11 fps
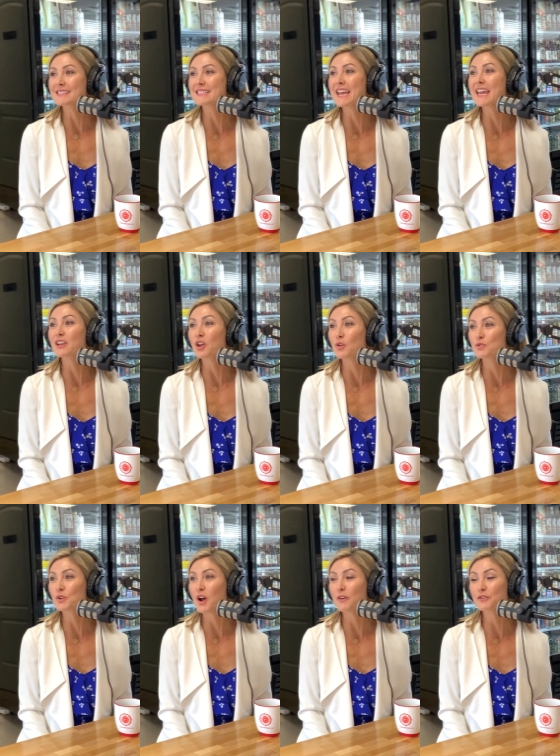today at Coastal
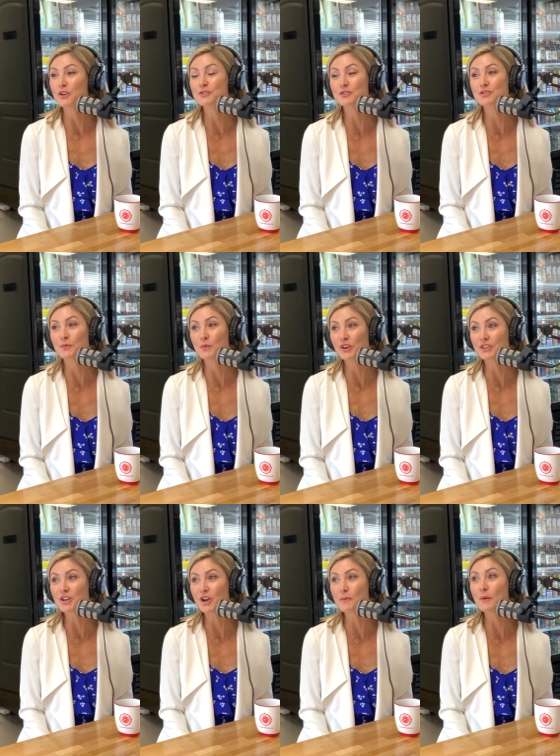Coffee Roasters, and we're going to
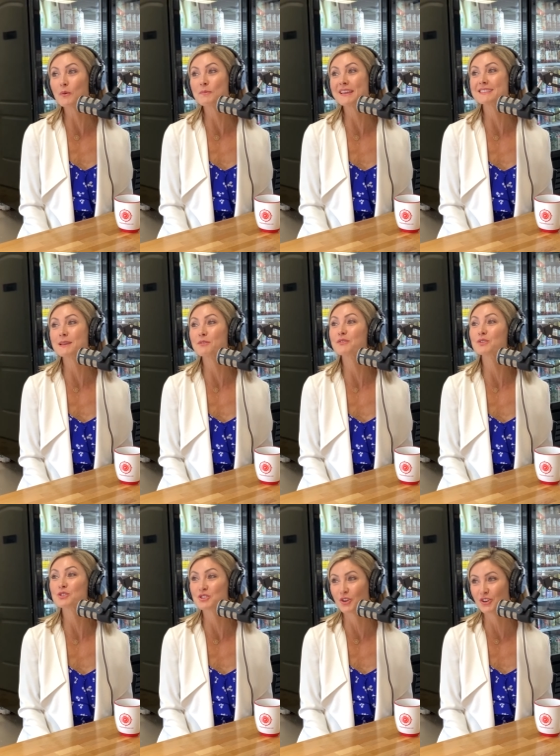talk about what makes Summerville
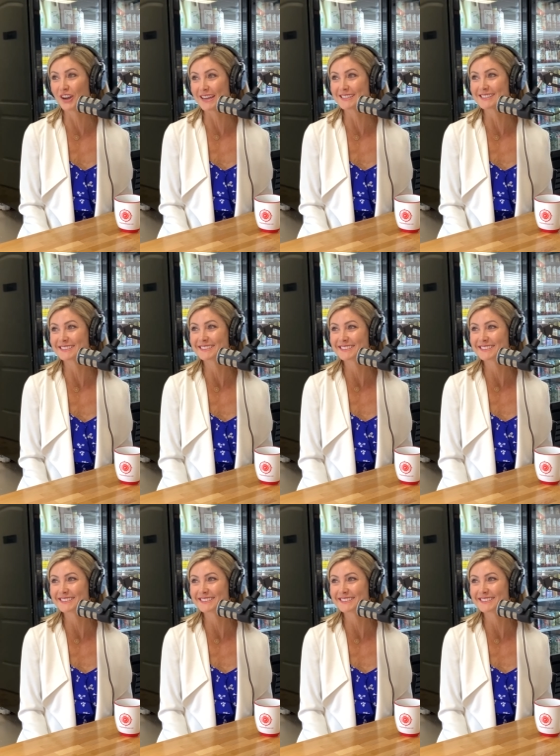so great.